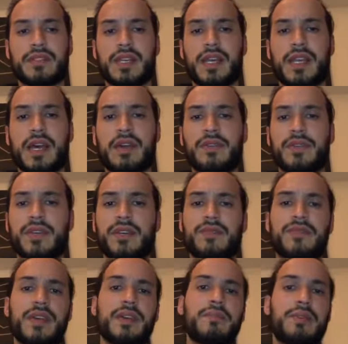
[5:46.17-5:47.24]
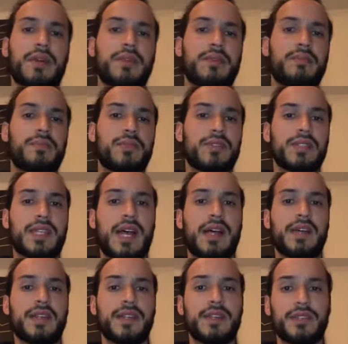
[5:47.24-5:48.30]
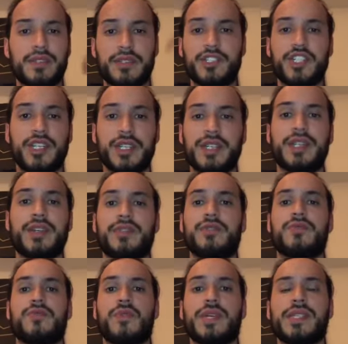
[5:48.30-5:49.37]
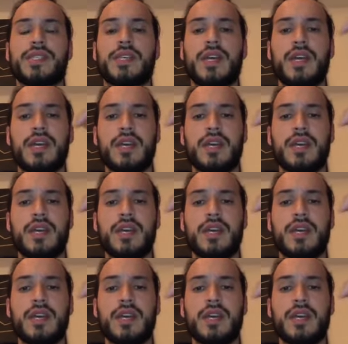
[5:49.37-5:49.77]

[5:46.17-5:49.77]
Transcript: they allow you to convey a better personality. You can hear your voice.